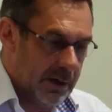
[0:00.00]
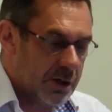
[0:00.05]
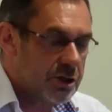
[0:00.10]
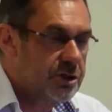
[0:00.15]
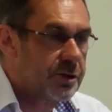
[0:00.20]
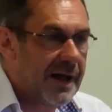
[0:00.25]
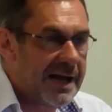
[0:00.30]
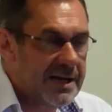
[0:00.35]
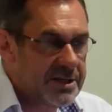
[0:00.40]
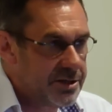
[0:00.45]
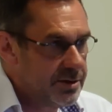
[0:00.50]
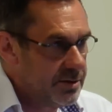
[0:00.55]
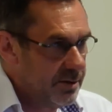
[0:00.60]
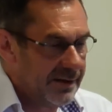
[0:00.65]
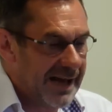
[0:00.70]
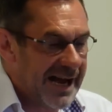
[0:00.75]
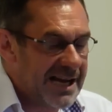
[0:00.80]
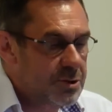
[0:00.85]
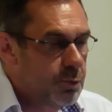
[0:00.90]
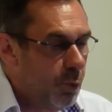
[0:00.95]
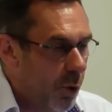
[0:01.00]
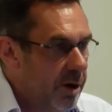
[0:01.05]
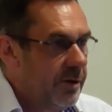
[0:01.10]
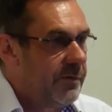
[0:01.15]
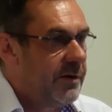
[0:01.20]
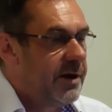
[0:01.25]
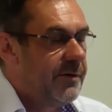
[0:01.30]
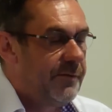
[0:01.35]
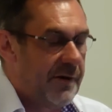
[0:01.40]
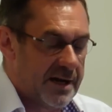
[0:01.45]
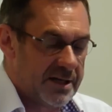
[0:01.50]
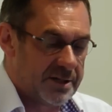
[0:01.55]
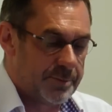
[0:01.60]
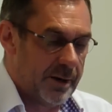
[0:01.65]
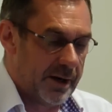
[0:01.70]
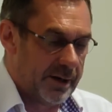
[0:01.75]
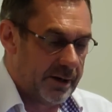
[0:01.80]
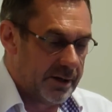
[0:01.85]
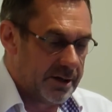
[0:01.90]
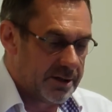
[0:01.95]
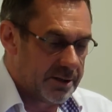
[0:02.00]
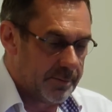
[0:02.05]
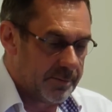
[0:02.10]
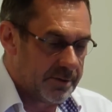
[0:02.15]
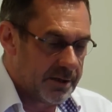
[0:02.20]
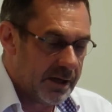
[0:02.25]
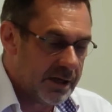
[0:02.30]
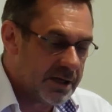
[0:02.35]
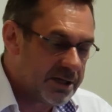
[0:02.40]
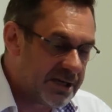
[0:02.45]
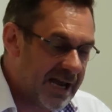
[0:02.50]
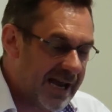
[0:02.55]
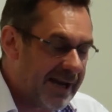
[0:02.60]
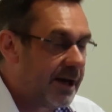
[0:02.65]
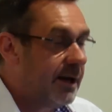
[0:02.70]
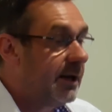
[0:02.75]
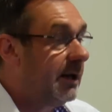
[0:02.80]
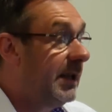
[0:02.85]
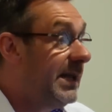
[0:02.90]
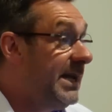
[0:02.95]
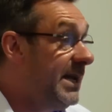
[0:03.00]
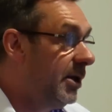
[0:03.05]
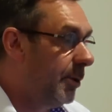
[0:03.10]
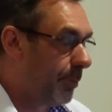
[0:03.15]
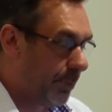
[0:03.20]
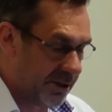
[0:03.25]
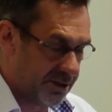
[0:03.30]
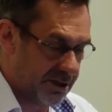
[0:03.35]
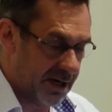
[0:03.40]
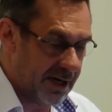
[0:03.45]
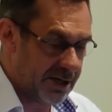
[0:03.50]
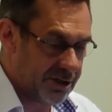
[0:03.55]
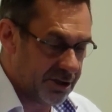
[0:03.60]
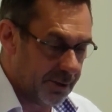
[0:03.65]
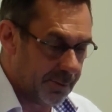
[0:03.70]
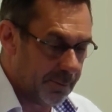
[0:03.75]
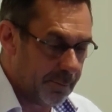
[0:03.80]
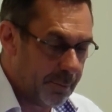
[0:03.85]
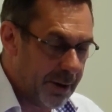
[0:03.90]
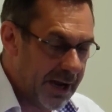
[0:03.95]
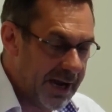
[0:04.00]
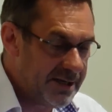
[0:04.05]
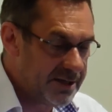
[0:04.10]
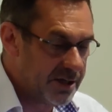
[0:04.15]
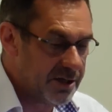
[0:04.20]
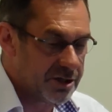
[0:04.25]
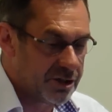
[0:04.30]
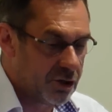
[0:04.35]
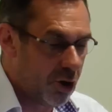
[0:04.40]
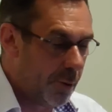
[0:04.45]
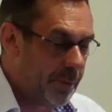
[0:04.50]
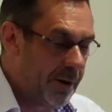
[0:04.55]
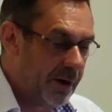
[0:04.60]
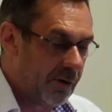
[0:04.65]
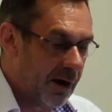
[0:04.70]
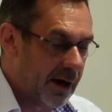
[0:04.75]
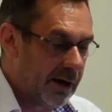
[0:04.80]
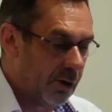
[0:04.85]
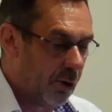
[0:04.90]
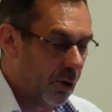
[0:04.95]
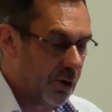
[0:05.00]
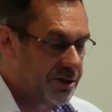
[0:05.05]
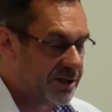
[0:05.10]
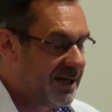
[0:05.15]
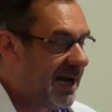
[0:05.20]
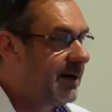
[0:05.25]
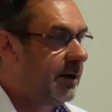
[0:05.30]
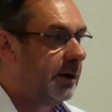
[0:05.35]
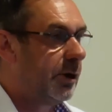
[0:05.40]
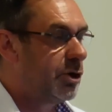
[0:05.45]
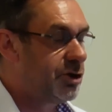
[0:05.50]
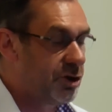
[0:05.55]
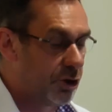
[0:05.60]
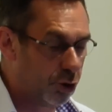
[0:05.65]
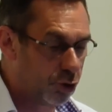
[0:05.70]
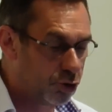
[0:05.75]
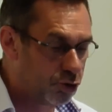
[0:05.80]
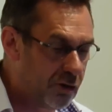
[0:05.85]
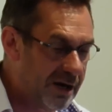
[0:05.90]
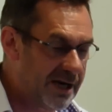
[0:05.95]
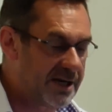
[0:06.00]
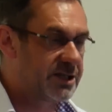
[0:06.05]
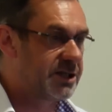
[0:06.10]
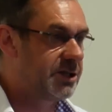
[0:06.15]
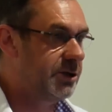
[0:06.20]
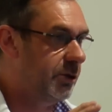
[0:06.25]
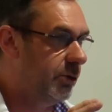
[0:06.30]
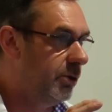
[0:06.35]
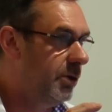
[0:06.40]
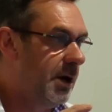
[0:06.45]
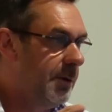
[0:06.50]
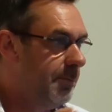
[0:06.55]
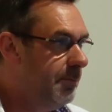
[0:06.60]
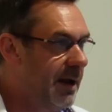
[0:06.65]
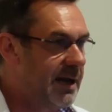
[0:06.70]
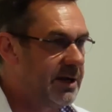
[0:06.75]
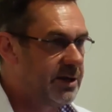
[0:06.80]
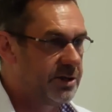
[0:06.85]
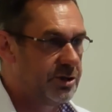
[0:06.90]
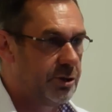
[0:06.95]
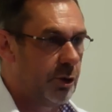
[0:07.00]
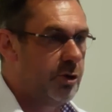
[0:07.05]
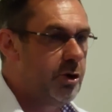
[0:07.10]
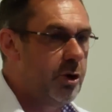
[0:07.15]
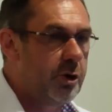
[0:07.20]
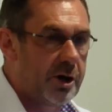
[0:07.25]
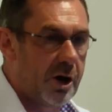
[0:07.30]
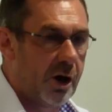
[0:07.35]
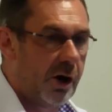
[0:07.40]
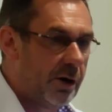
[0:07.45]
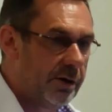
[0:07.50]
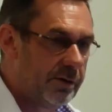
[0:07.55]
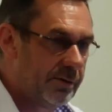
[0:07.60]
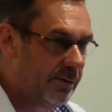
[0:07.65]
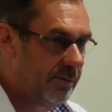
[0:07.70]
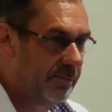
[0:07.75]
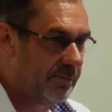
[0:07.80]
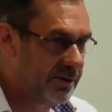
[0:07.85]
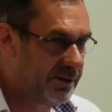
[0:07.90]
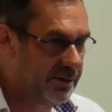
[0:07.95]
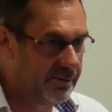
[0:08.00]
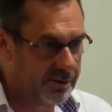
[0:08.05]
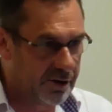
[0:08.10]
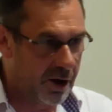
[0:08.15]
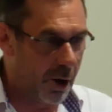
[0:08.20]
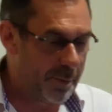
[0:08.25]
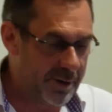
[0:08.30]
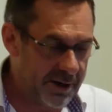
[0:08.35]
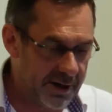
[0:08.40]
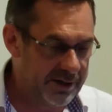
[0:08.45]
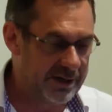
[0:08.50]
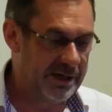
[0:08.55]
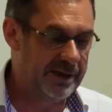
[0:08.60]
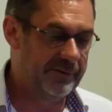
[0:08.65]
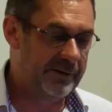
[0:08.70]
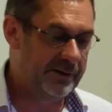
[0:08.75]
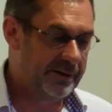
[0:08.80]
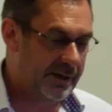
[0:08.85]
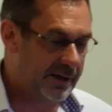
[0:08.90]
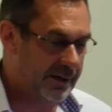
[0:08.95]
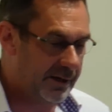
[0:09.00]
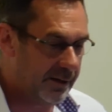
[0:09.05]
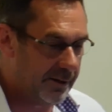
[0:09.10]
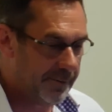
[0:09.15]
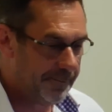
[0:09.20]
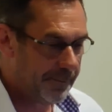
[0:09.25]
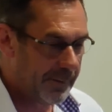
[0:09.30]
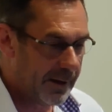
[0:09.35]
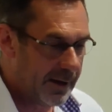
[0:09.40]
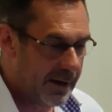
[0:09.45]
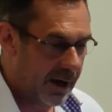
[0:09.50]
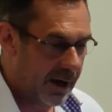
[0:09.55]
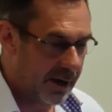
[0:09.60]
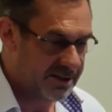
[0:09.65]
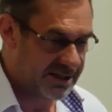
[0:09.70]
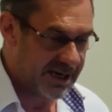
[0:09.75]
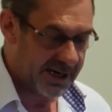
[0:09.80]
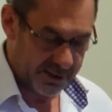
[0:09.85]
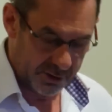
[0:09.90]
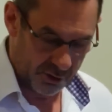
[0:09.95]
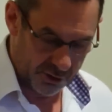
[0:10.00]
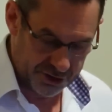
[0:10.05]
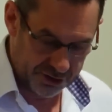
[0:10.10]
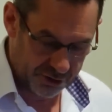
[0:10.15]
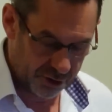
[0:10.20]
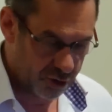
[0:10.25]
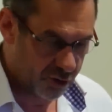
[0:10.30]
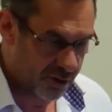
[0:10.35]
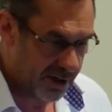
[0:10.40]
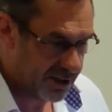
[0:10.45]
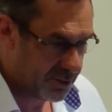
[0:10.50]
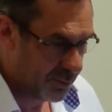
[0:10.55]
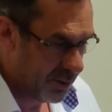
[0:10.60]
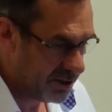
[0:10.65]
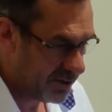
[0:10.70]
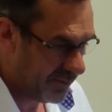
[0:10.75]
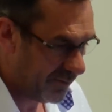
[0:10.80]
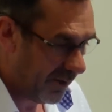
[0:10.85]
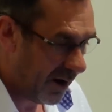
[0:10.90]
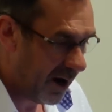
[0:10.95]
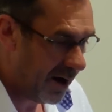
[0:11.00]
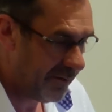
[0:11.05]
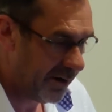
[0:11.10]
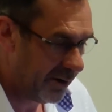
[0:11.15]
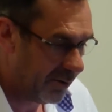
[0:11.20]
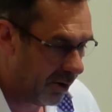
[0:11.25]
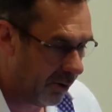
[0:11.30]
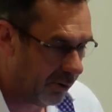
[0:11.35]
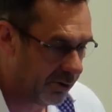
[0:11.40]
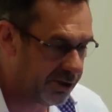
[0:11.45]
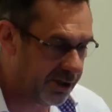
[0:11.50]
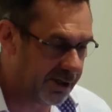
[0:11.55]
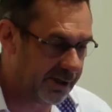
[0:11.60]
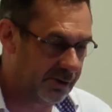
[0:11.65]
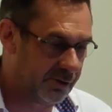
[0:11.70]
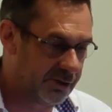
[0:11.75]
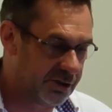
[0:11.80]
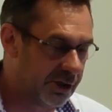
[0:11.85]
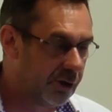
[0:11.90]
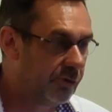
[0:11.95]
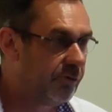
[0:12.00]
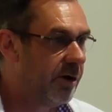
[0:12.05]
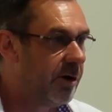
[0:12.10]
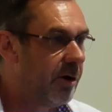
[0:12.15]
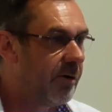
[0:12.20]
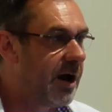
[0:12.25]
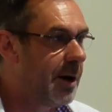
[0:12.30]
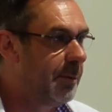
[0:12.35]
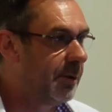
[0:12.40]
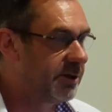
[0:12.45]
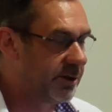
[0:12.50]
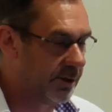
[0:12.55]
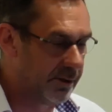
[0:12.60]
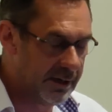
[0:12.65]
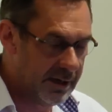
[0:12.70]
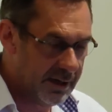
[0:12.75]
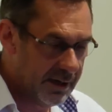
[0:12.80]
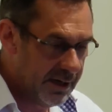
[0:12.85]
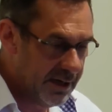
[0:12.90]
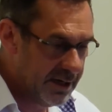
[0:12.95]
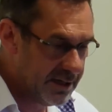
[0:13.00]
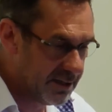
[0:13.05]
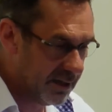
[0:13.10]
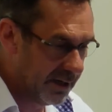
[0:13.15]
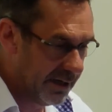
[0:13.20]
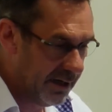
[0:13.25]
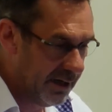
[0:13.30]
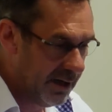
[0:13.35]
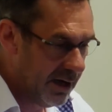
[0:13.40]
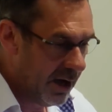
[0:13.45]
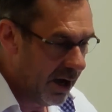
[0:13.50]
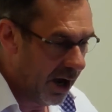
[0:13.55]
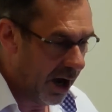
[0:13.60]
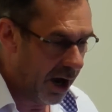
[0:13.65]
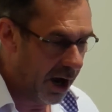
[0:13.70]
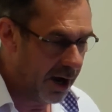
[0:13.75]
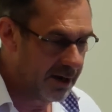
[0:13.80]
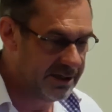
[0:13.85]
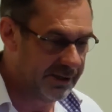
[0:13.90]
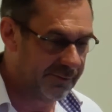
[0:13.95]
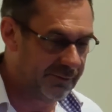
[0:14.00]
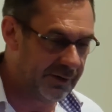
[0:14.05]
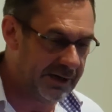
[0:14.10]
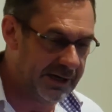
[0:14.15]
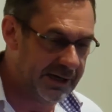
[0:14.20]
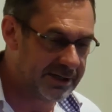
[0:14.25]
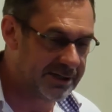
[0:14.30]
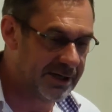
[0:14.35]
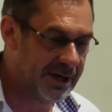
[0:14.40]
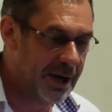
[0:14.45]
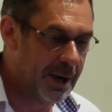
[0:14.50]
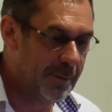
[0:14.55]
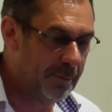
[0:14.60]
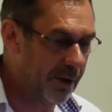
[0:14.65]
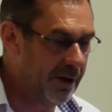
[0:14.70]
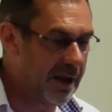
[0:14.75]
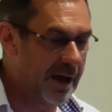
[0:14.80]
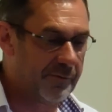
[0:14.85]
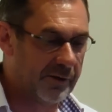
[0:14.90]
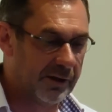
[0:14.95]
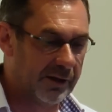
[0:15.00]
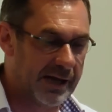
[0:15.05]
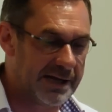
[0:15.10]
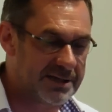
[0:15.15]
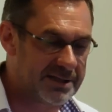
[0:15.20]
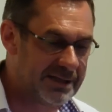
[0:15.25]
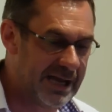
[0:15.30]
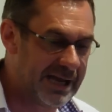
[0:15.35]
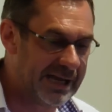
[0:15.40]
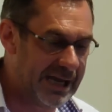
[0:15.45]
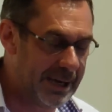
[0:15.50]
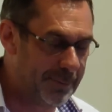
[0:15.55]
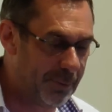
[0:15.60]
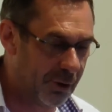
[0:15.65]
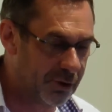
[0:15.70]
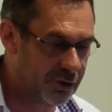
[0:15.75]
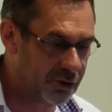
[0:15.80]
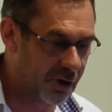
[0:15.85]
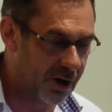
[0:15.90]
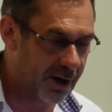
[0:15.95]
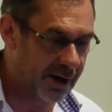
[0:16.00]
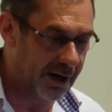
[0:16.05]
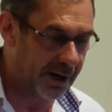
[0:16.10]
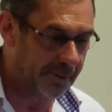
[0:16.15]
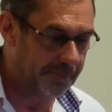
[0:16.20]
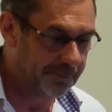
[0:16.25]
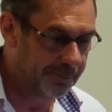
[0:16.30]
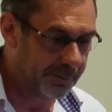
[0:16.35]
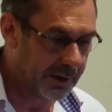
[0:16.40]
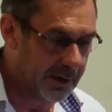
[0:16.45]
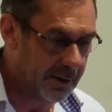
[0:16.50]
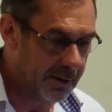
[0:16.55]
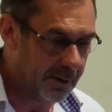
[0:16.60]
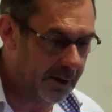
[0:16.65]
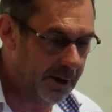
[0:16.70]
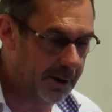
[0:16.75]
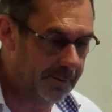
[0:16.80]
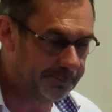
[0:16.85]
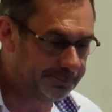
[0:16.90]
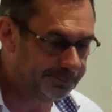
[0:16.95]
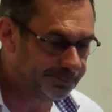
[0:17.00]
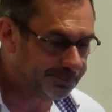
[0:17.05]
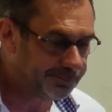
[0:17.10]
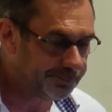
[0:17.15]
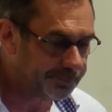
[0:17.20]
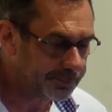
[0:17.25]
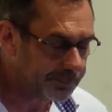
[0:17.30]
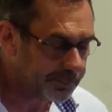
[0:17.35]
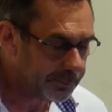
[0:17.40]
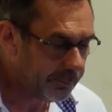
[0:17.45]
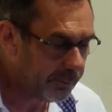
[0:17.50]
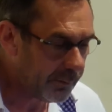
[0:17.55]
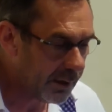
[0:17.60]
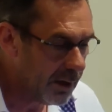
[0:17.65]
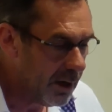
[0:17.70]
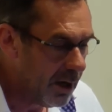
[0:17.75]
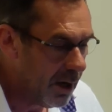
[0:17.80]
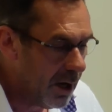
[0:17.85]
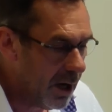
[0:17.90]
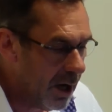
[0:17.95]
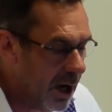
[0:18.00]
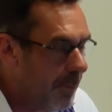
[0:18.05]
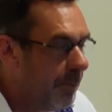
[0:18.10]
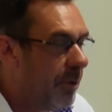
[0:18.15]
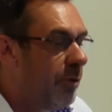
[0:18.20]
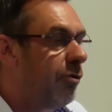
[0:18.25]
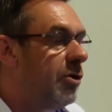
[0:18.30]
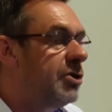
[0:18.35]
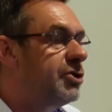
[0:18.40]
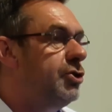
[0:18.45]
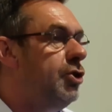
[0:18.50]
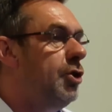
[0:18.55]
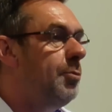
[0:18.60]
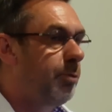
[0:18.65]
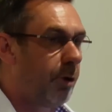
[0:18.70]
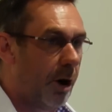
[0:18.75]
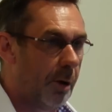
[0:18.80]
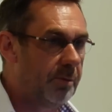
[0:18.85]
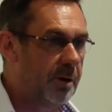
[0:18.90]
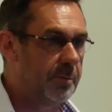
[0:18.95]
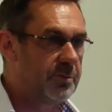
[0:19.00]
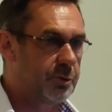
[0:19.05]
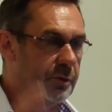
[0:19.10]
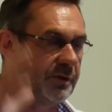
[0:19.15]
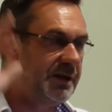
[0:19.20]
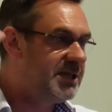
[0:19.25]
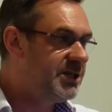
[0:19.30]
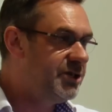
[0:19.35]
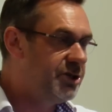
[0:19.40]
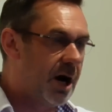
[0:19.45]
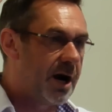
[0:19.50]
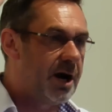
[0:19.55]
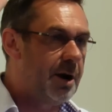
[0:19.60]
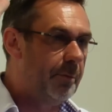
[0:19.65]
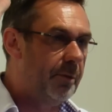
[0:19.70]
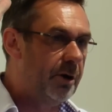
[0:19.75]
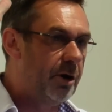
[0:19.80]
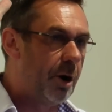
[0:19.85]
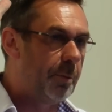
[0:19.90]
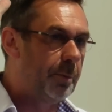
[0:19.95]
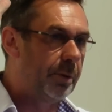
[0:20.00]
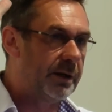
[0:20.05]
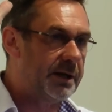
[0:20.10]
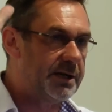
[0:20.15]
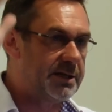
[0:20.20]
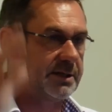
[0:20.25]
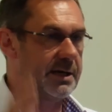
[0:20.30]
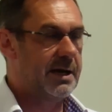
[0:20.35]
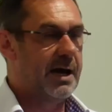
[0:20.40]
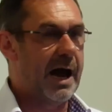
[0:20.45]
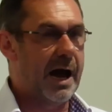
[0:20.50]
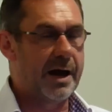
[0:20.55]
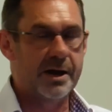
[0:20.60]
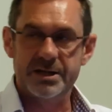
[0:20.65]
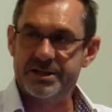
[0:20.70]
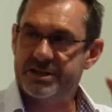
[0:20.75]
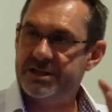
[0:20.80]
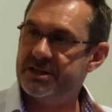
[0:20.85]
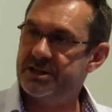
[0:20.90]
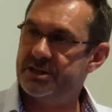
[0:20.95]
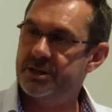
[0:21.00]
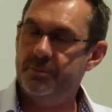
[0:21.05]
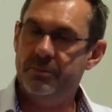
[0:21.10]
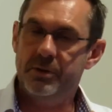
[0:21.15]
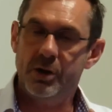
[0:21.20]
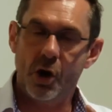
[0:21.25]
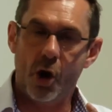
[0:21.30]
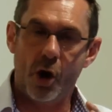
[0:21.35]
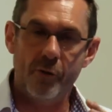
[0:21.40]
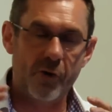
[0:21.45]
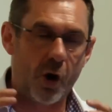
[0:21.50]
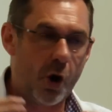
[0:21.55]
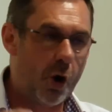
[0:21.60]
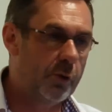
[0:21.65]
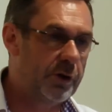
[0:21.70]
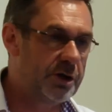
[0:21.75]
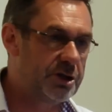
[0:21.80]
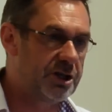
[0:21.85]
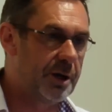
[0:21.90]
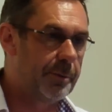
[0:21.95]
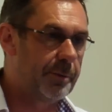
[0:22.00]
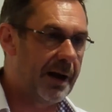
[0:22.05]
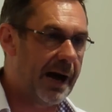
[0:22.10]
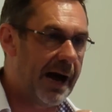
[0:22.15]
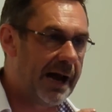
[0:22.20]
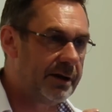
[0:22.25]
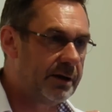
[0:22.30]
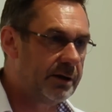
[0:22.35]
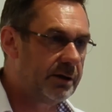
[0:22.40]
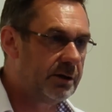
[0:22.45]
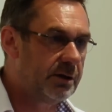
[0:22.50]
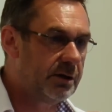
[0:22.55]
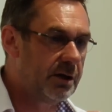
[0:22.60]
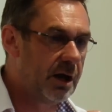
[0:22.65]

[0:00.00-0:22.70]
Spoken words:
So that's one of the defense mechanisms. Second, legal protection, patents, copyright laws, technological tricks to make sure you can't copy a DVD, technological tricks which 5-year-old children are able to easily defeat, but nevertheless they keep on trying. But there are two problems with these giant monopolies and a system of ownership and